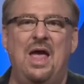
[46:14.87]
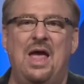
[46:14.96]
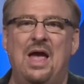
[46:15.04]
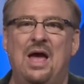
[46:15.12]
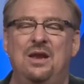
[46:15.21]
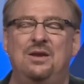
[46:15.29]

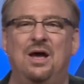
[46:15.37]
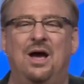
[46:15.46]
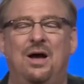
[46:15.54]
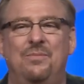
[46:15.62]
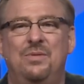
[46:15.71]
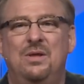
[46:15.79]

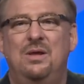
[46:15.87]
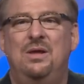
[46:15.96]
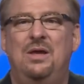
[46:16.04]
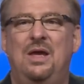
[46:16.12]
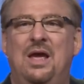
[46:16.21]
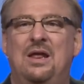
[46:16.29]

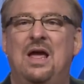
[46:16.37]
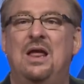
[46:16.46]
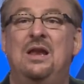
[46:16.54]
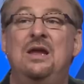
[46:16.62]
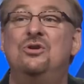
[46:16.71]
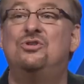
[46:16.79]

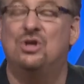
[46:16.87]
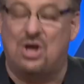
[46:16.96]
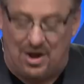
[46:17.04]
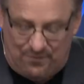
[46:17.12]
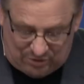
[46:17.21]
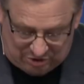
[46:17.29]
and here's the
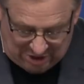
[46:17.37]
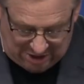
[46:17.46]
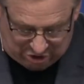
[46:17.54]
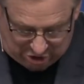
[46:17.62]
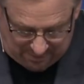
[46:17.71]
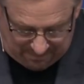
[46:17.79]

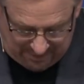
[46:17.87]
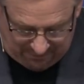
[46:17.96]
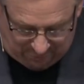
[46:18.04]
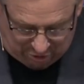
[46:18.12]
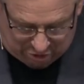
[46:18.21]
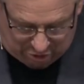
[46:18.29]
conversation,
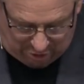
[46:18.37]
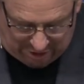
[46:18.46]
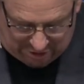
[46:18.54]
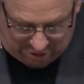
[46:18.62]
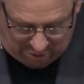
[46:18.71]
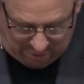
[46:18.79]
verse
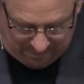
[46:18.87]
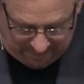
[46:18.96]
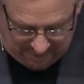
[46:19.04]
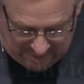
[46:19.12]
32